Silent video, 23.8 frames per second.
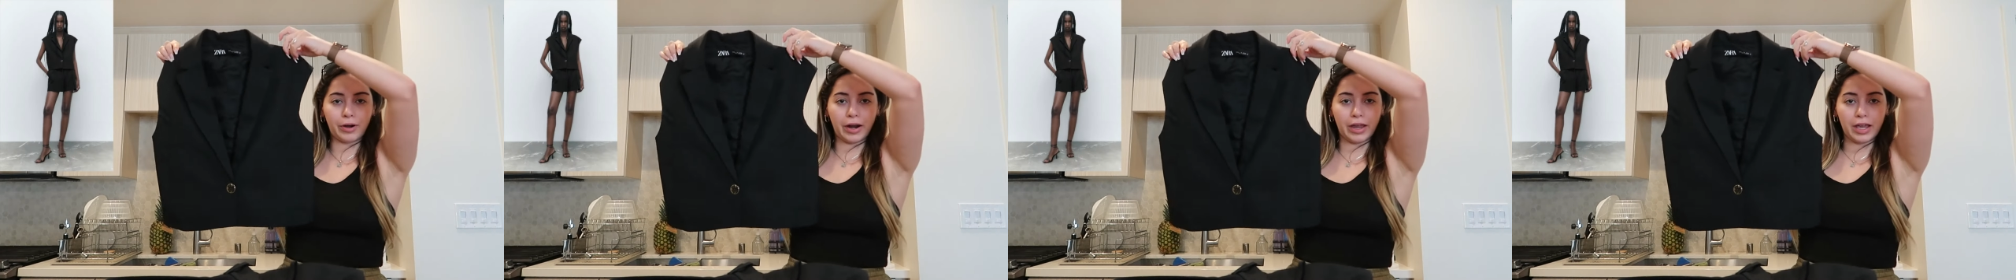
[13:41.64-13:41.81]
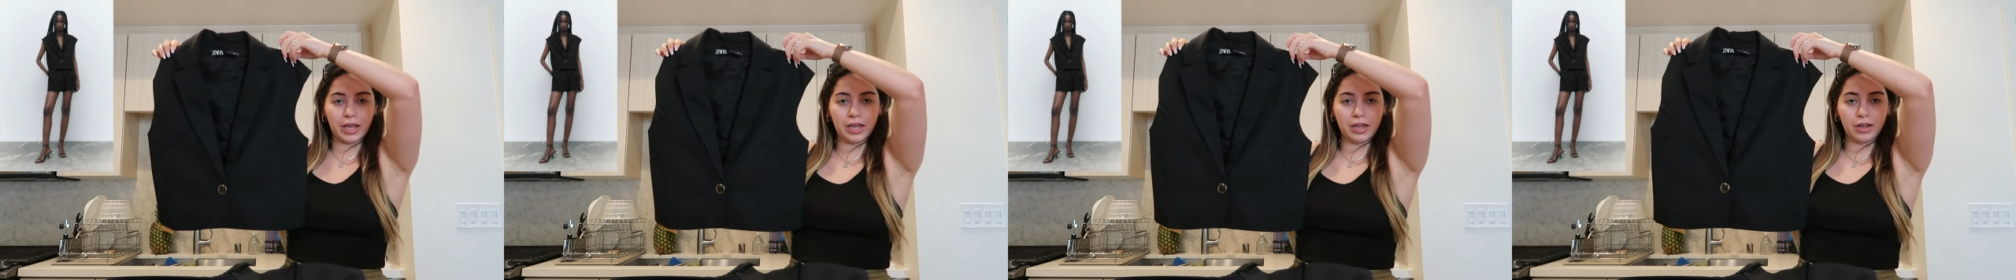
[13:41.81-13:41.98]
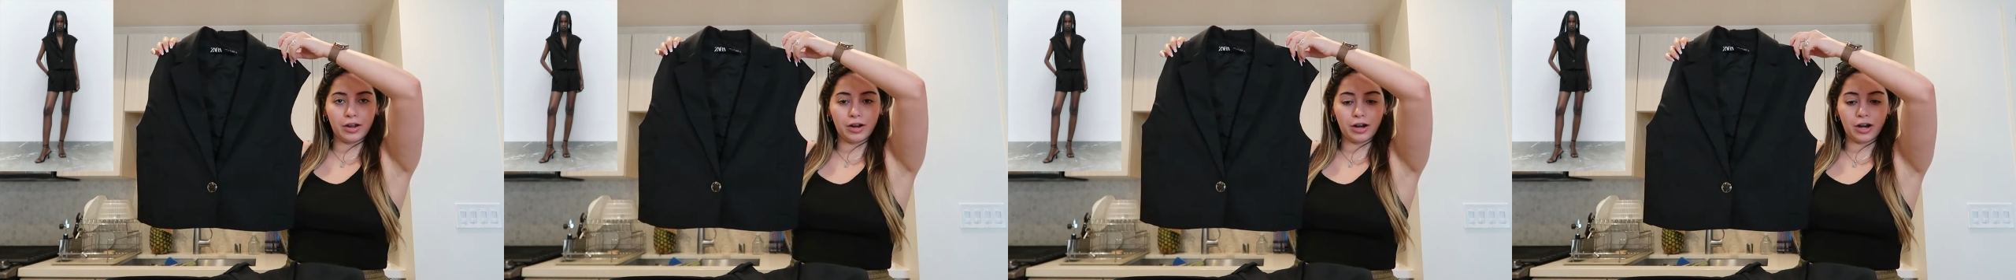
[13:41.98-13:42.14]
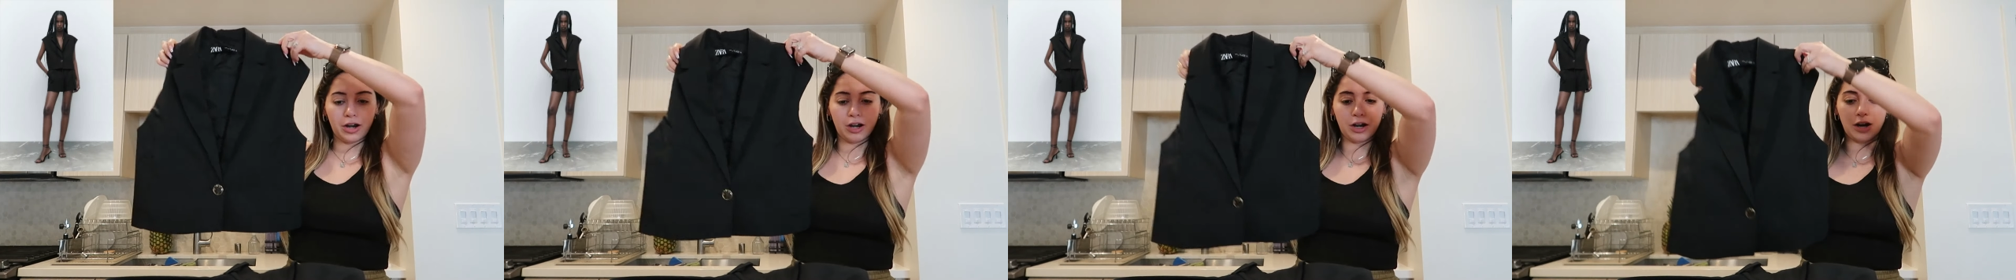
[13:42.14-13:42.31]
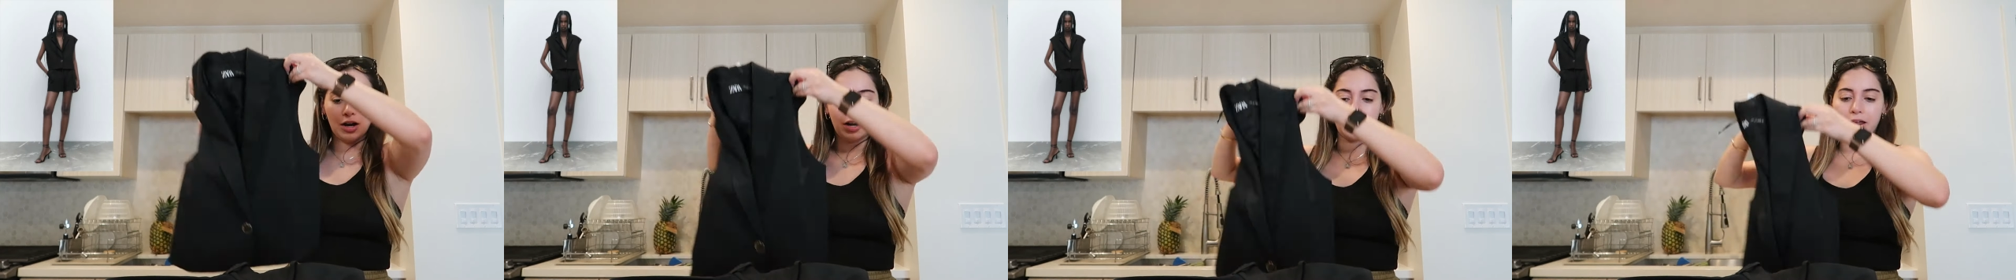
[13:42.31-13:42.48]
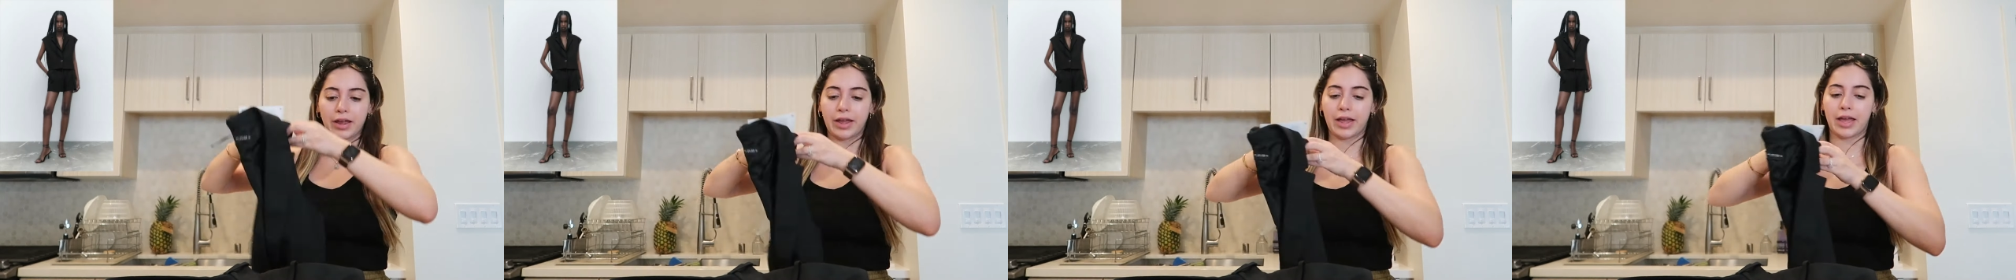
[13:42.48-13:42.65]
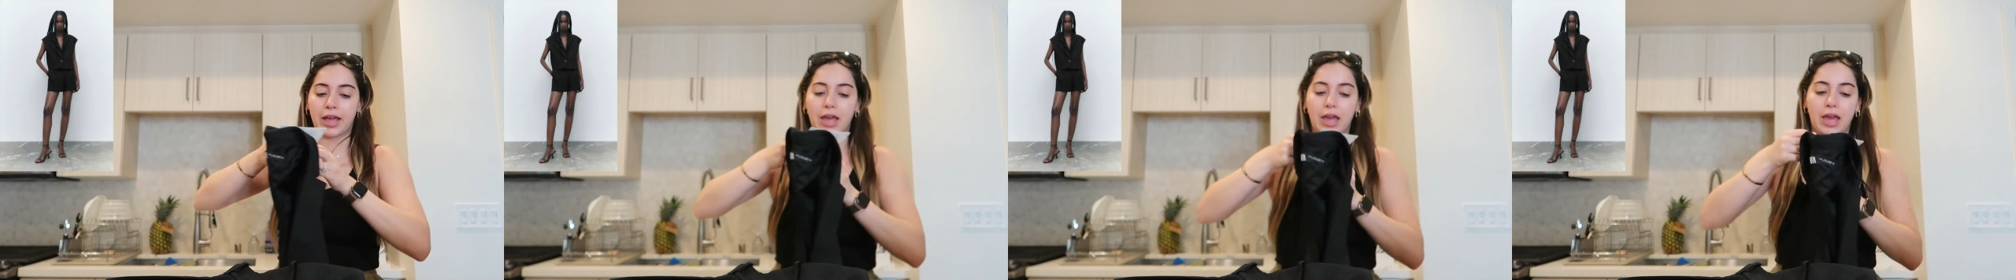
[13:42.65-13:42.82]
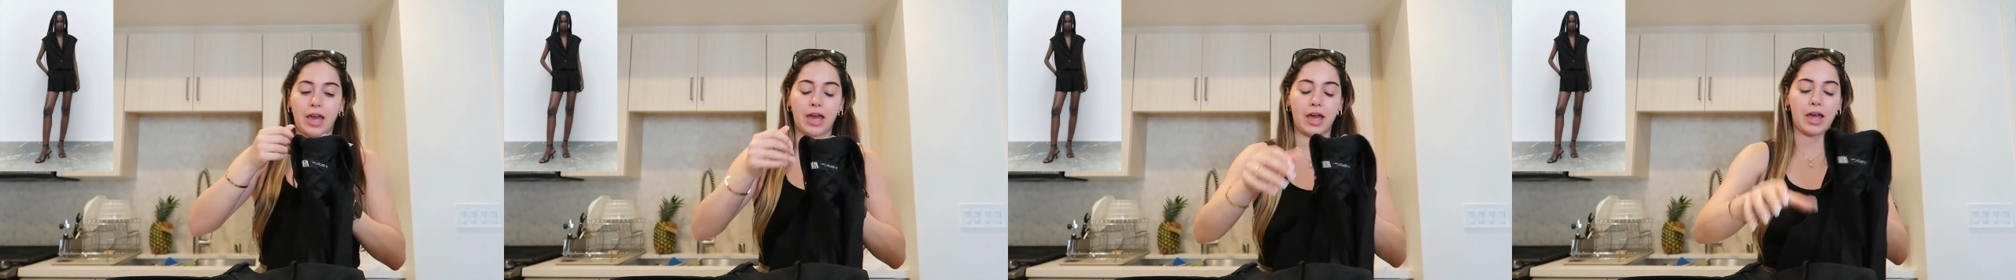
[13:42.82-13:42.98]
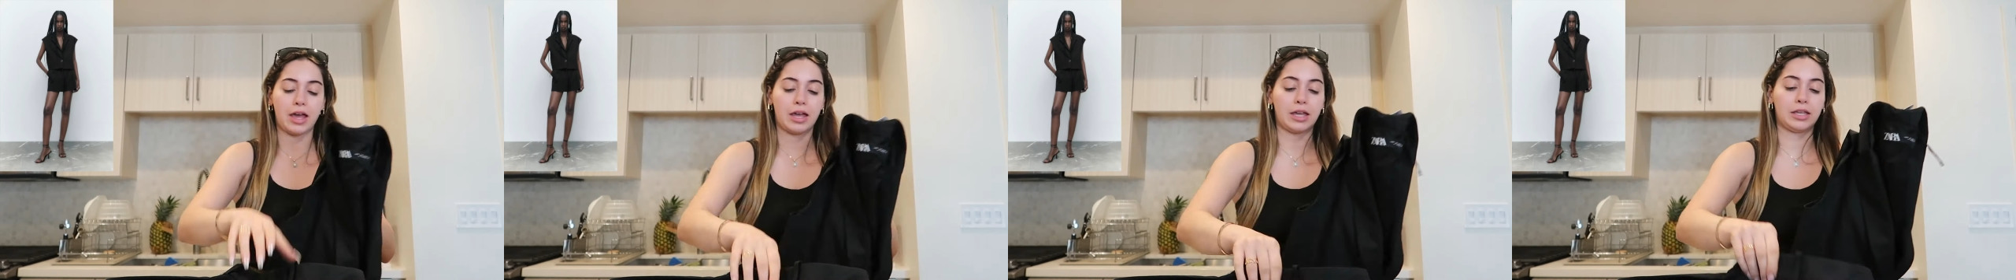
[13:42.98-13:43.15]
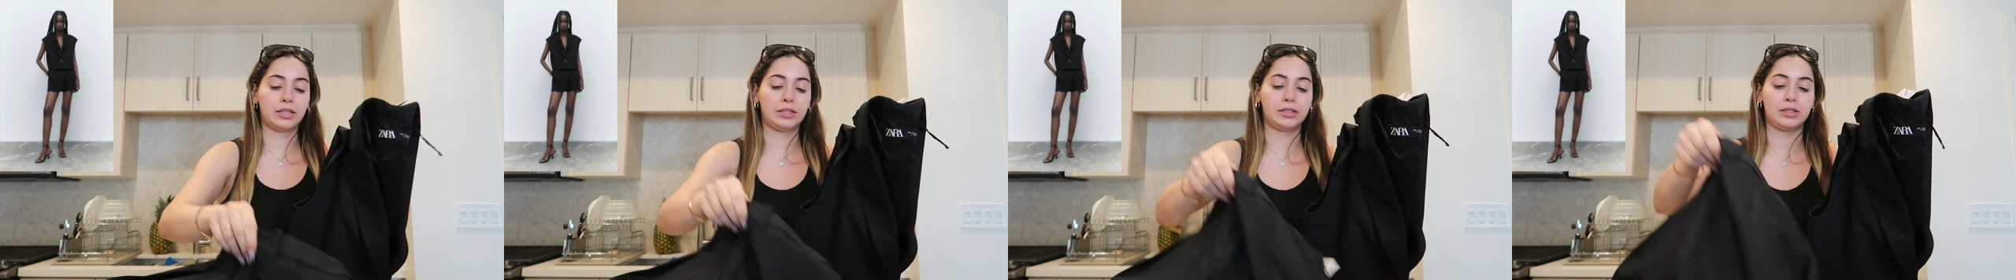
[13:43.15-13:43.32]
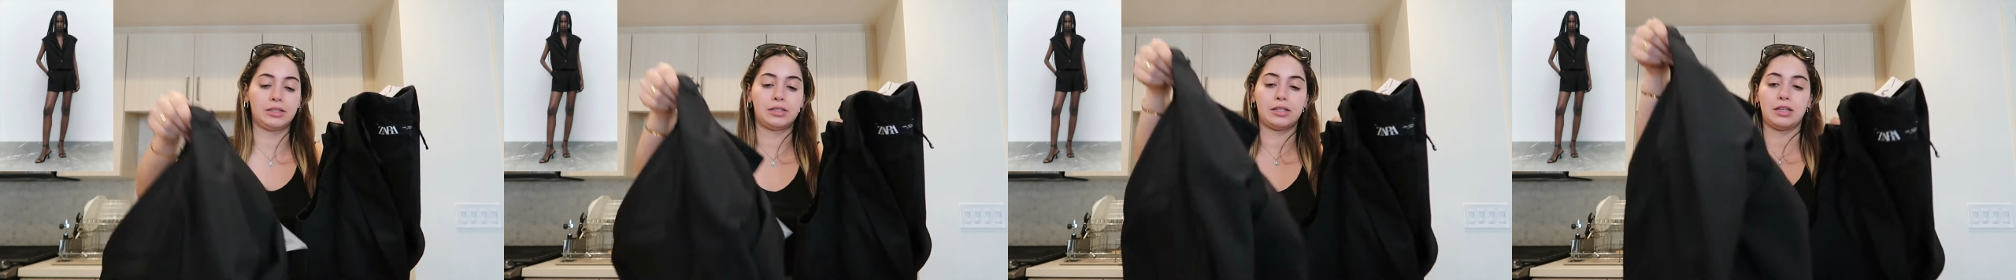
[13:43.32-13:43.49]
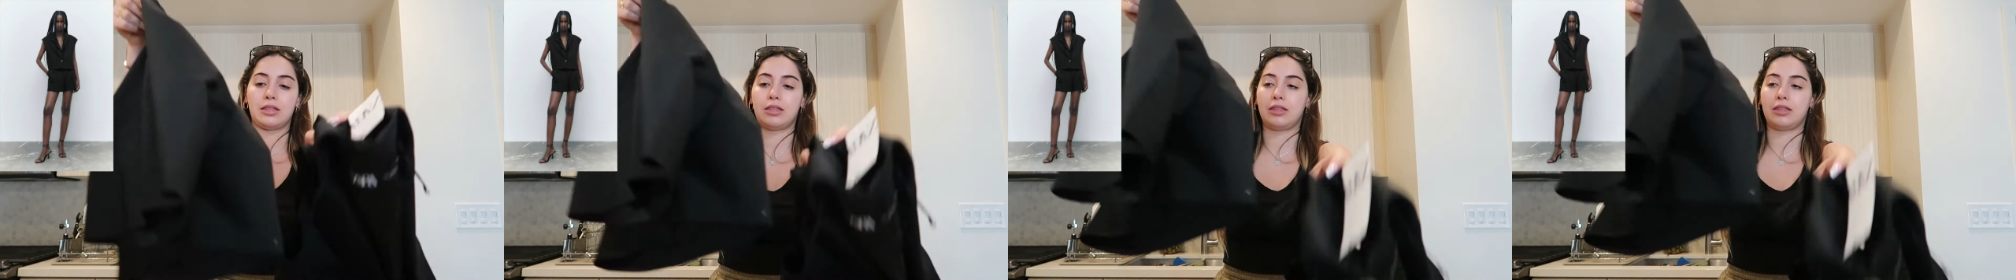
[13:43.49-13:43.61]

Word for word: right here and